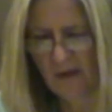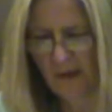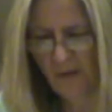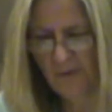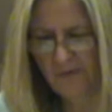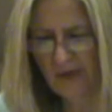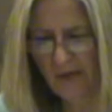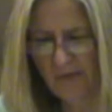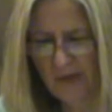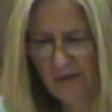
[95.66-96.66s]
He helped
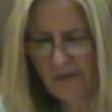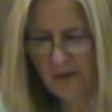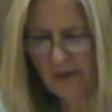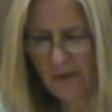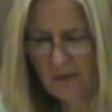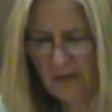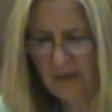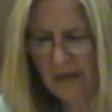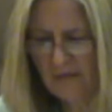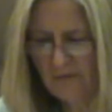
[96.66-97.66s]
develop an English language
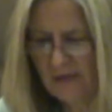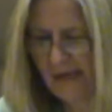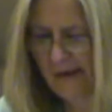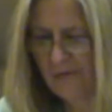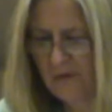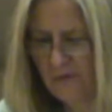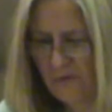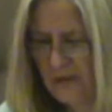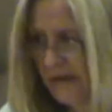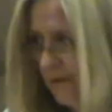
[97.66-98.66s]
class for staff whose
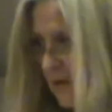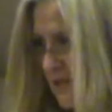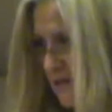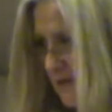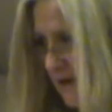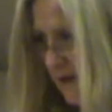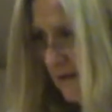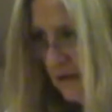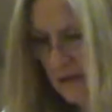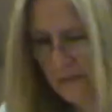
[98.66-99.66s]
first language is not
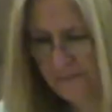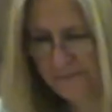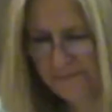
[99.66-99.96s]
English.